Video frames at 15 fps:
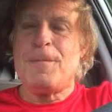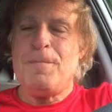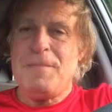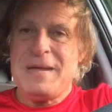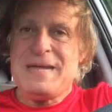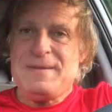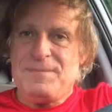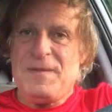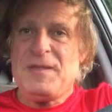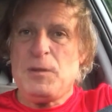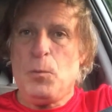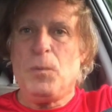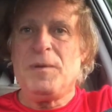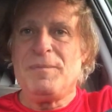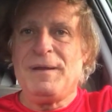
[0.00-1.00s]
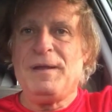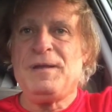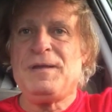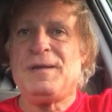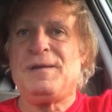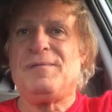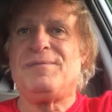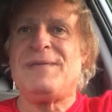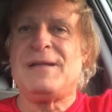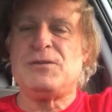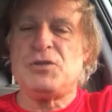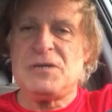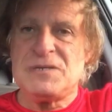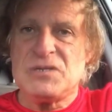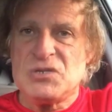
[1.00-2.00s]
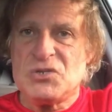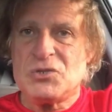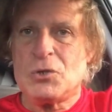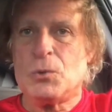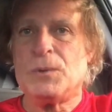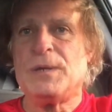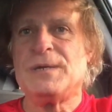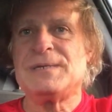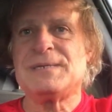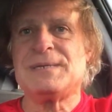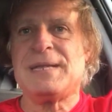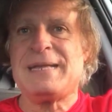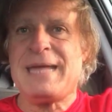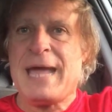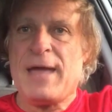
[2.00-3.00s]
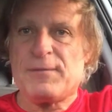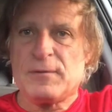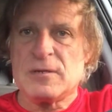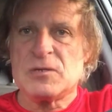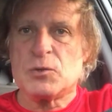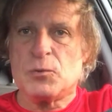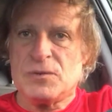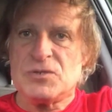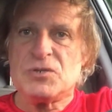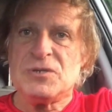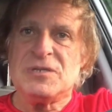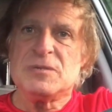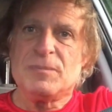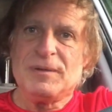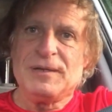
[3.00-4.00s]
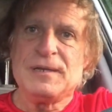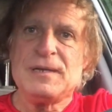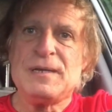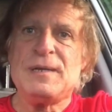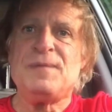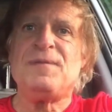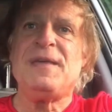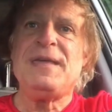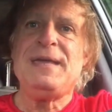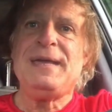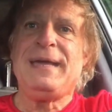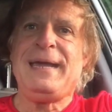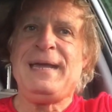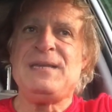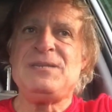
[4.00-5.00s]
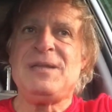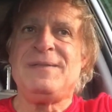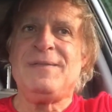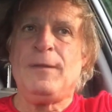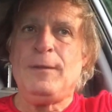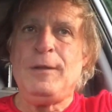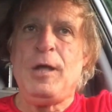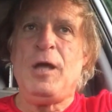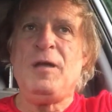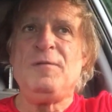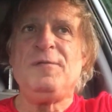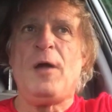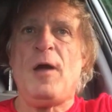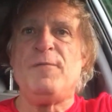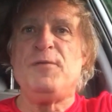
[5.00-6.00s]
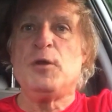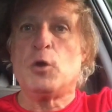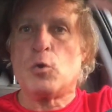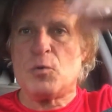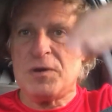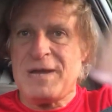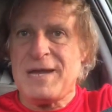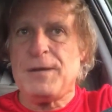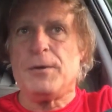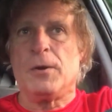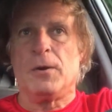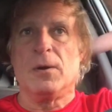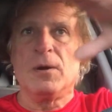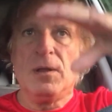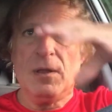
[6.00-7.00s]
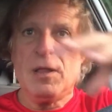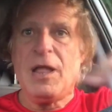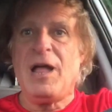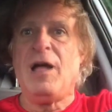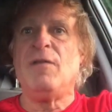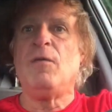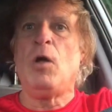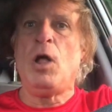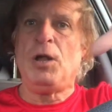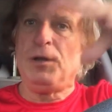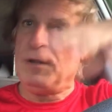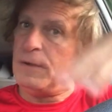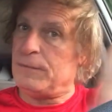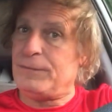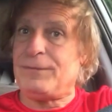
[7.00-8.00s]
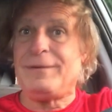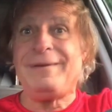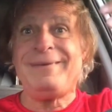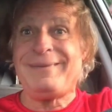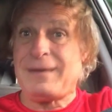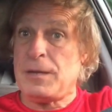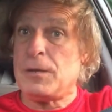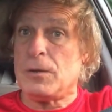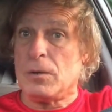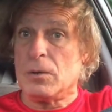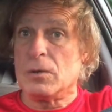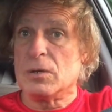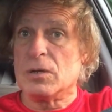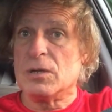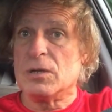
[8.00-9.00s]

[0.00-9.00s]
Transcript: main thing that we believe, that Jesus showed us, that Catholics, Christians believe, is that the love of the Creator of all this is here.